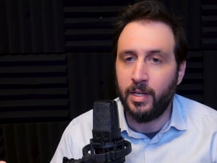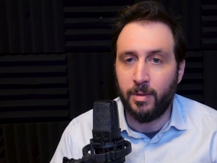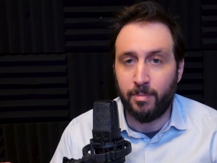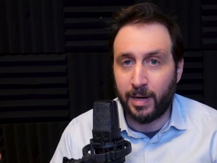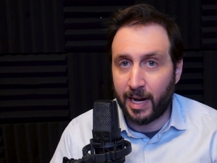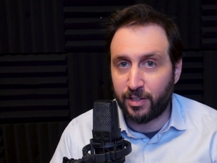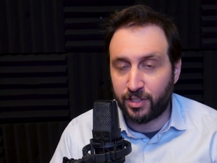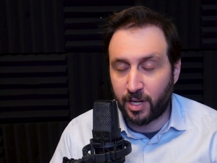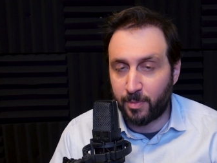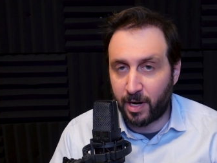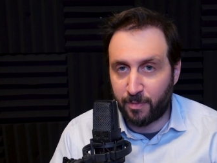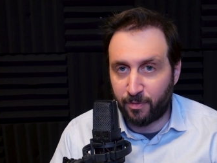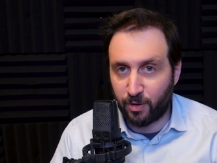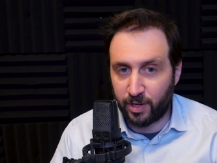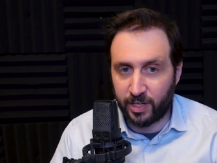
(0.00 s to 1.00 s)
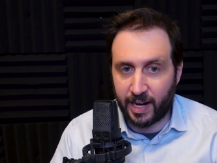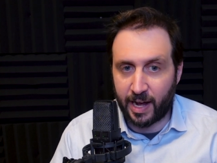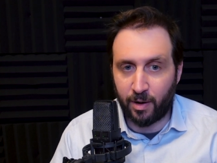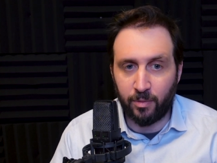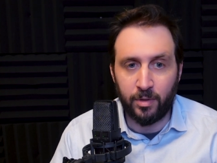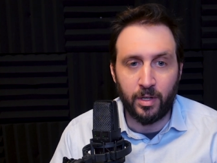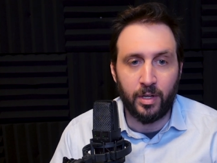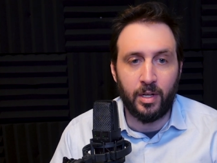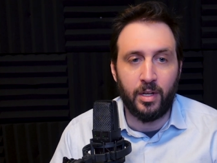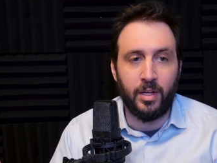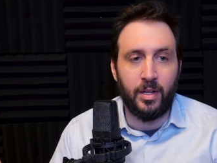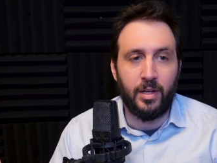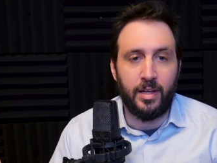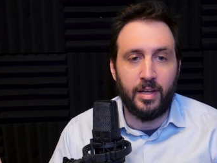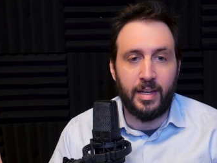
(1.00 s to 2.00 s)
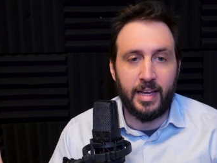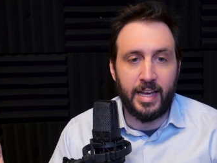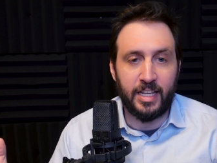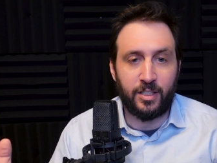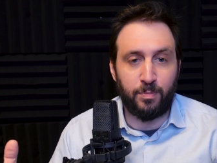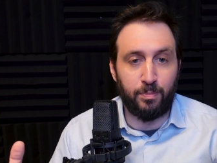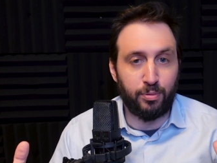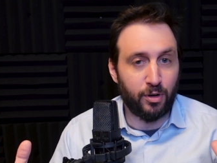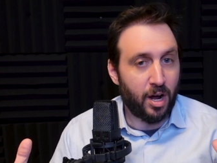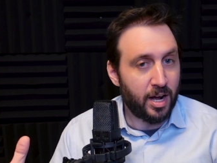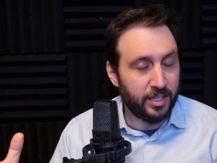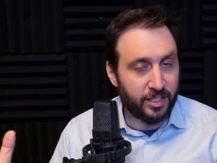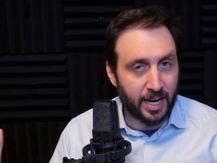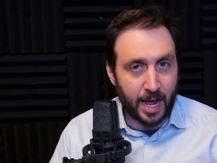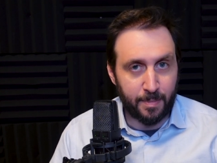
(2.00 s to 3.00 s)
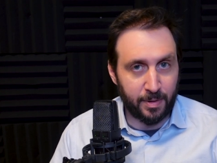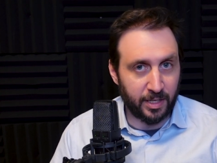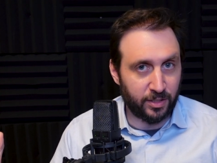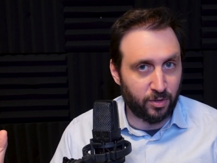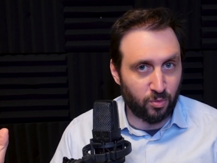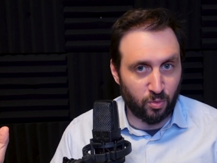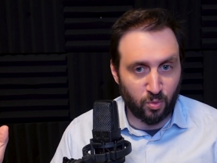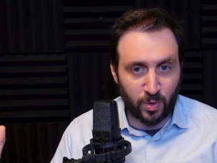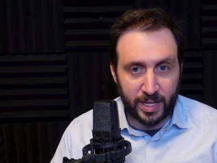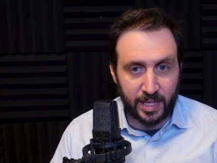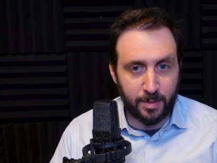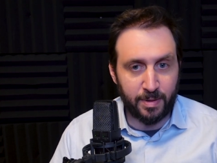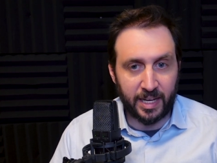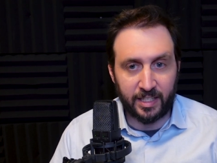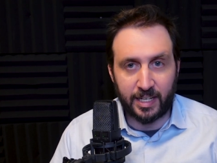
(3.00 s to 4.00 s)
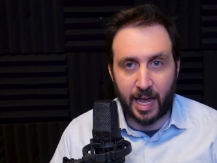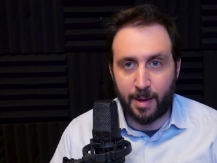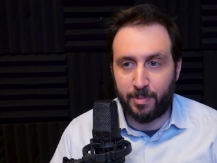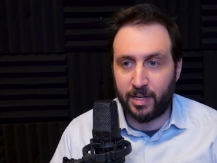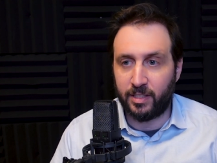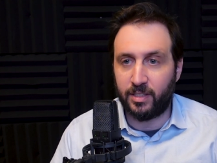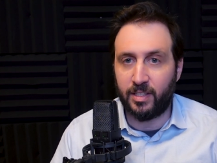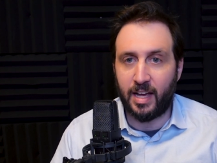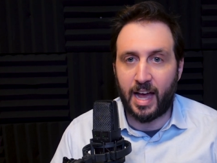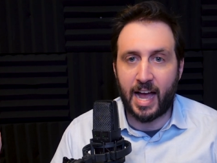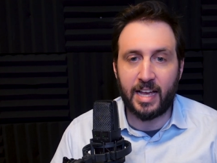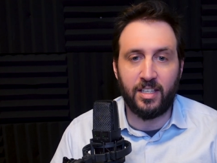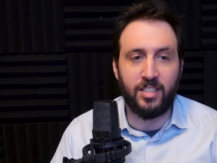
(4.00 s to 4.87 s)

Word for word: but I'll sum it up for you now. It's broad topics, really big topics, high